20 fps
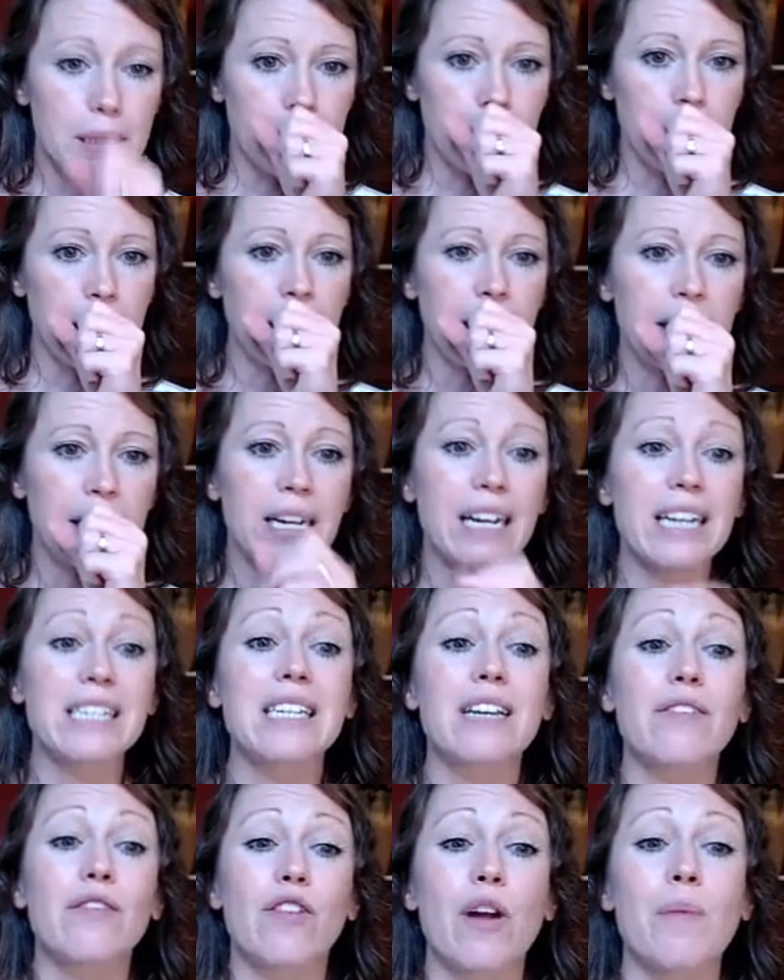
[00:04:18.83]

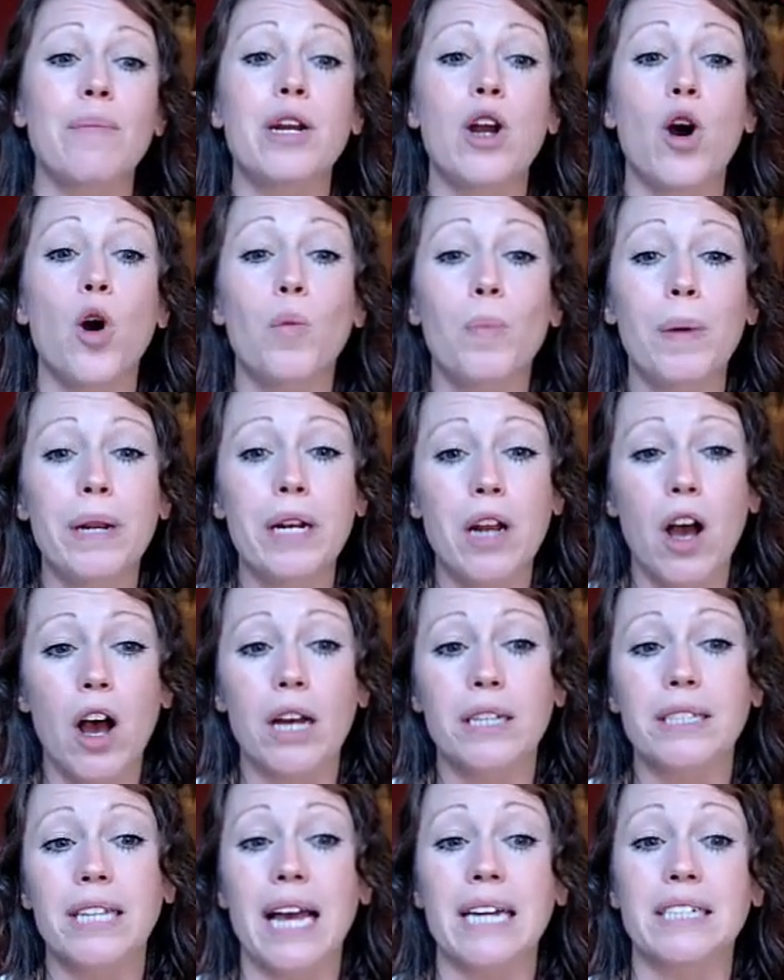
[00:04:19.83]
Is it from an open
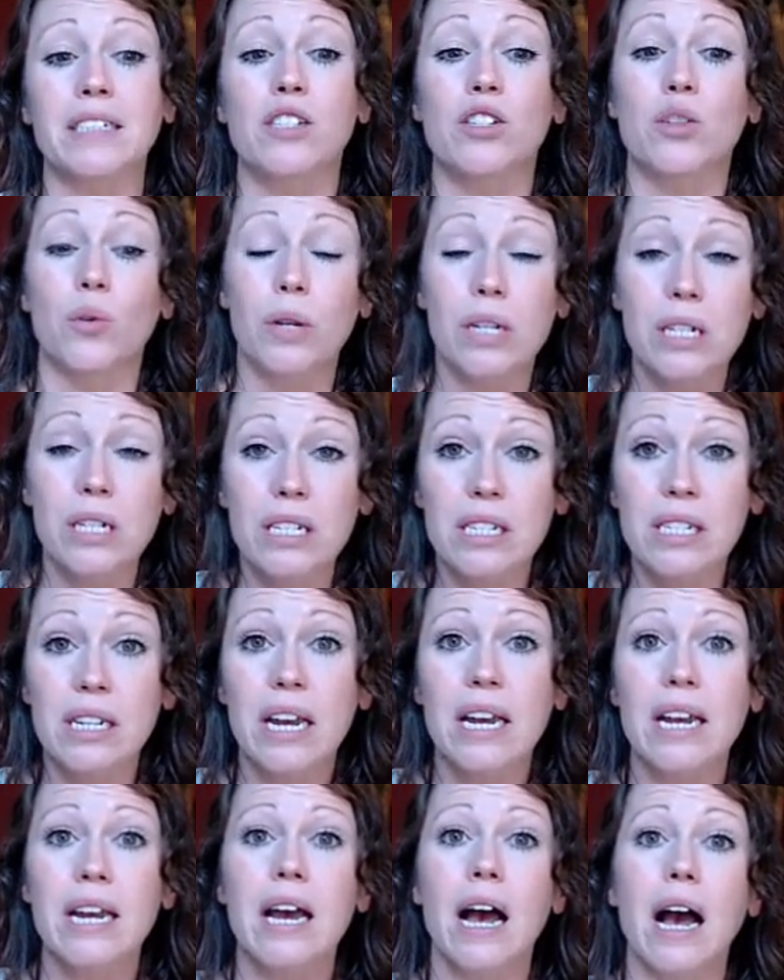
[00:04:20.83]
online source?
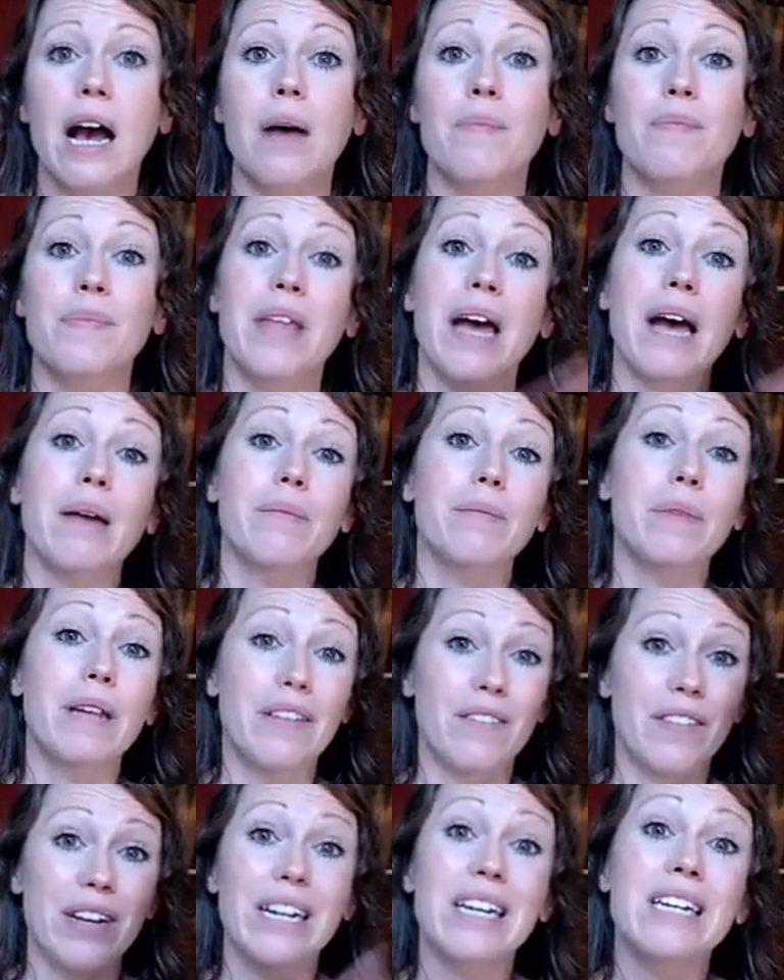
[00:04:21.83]
That
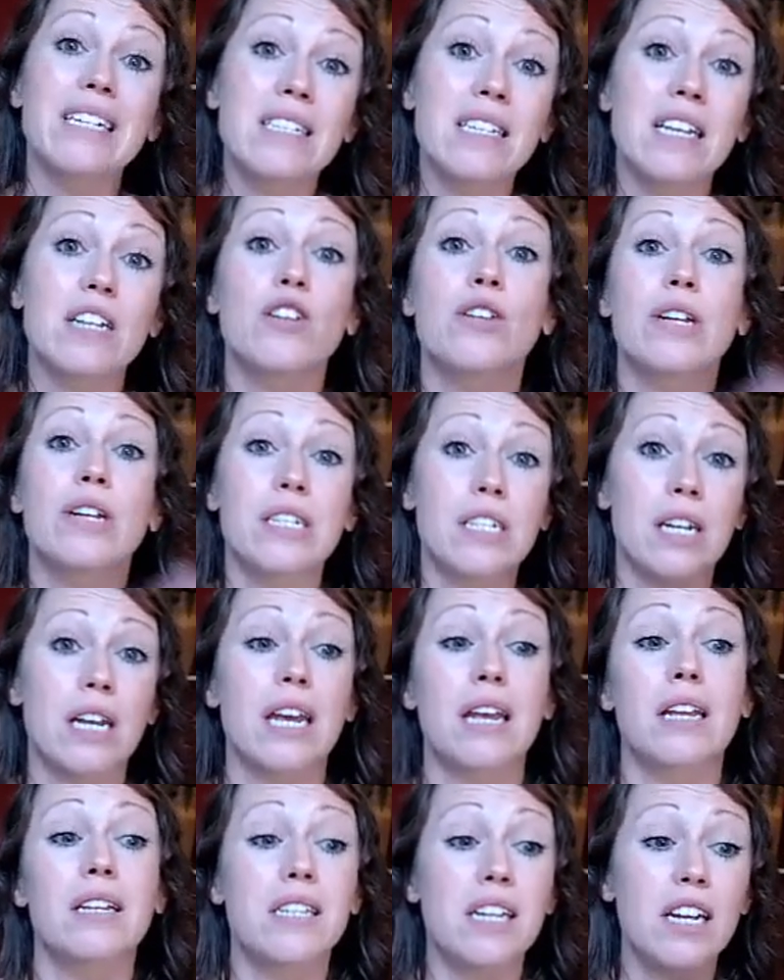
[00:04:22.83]
if it is, then you need to
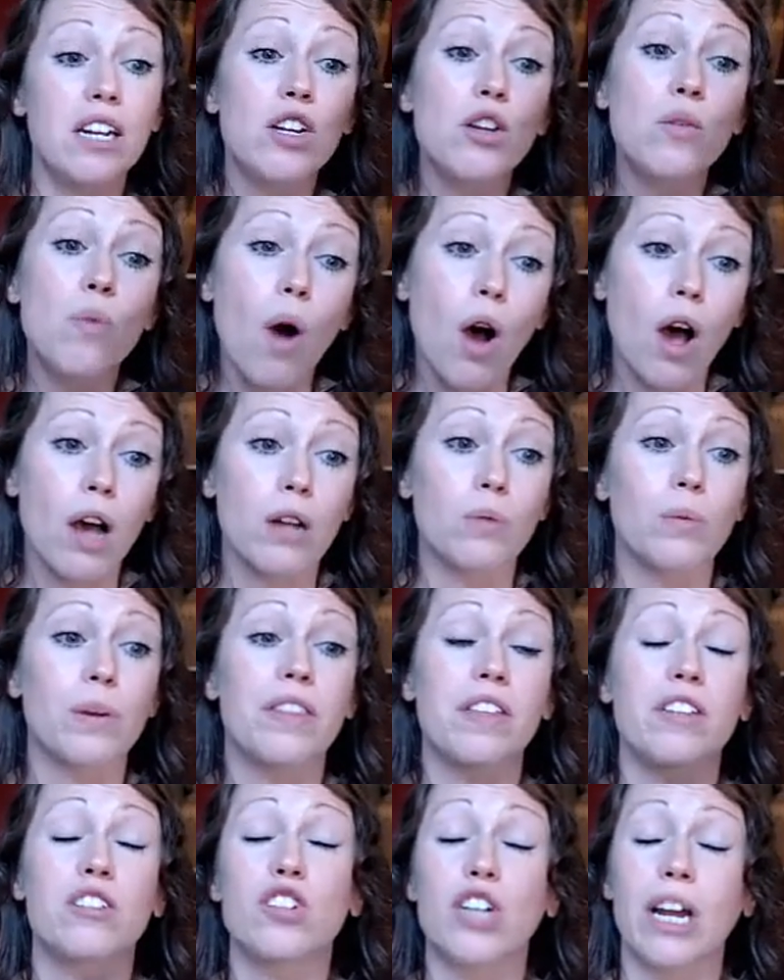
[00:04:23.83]
continue on
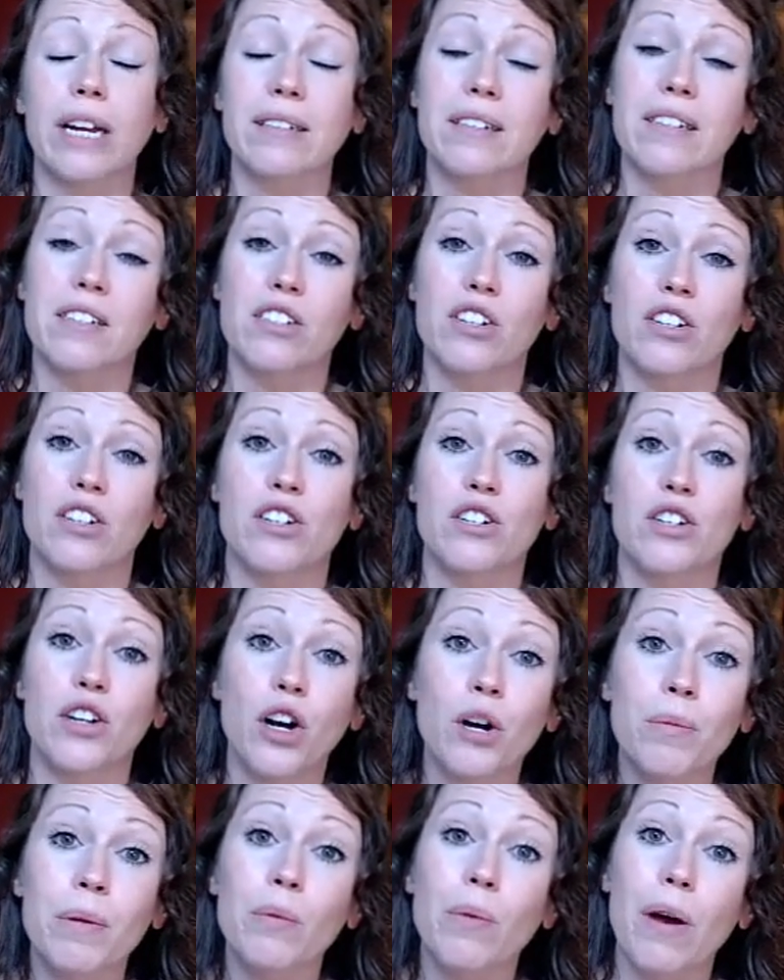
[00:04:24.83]
with this checklist to
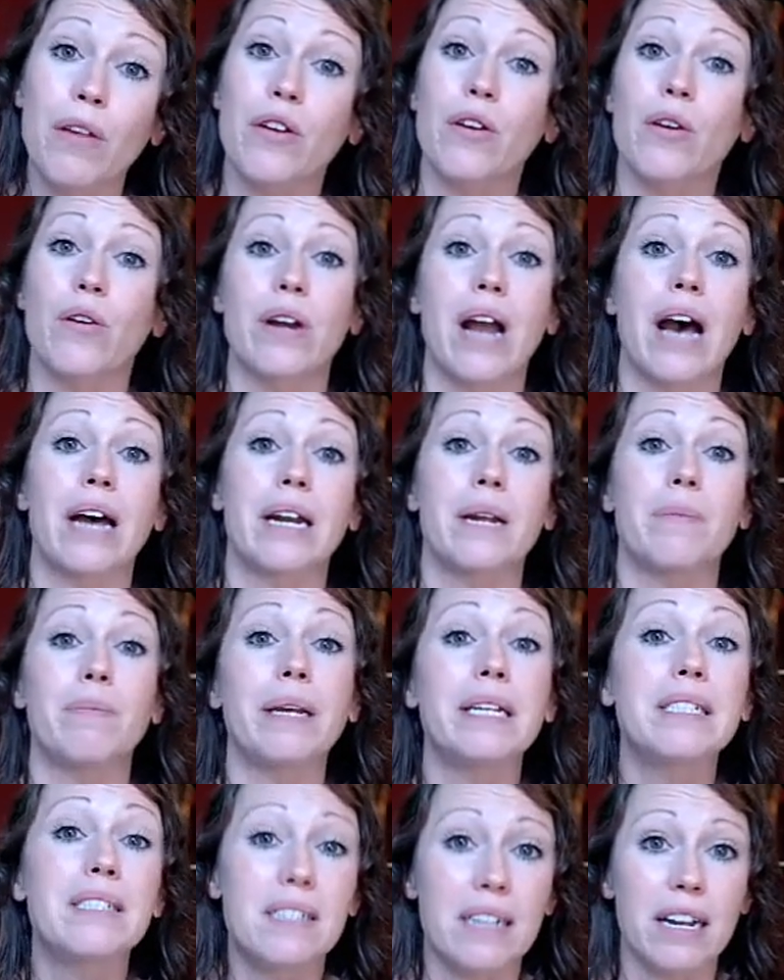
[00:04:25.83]
determine whether or not it
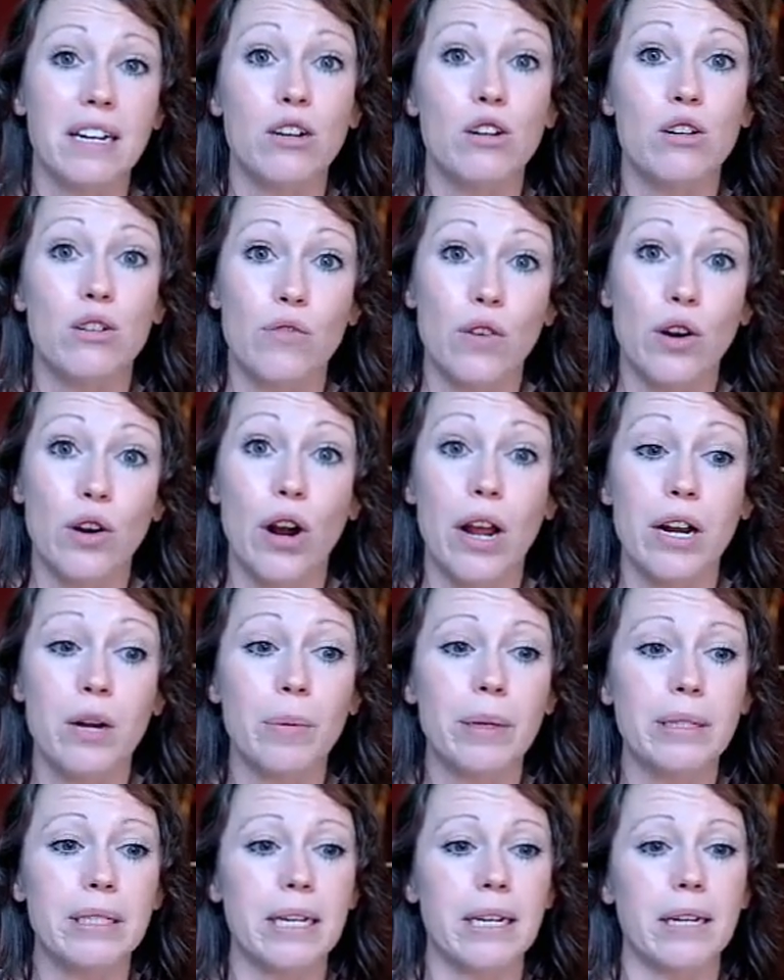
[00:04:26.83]
meets standards for
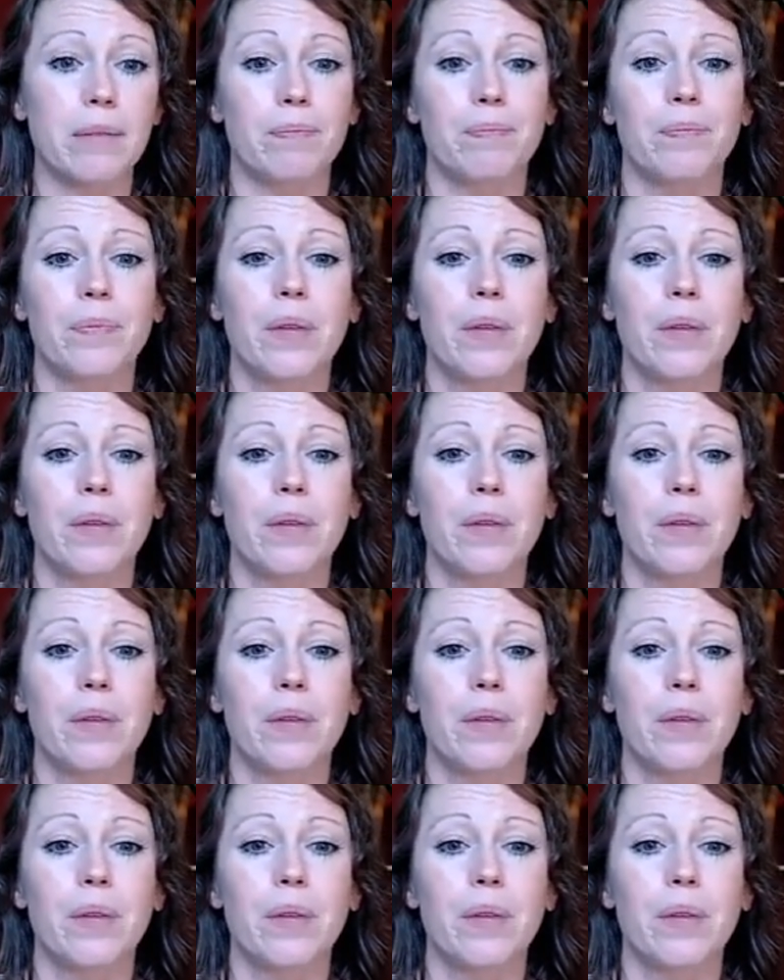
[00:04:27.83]
credibility.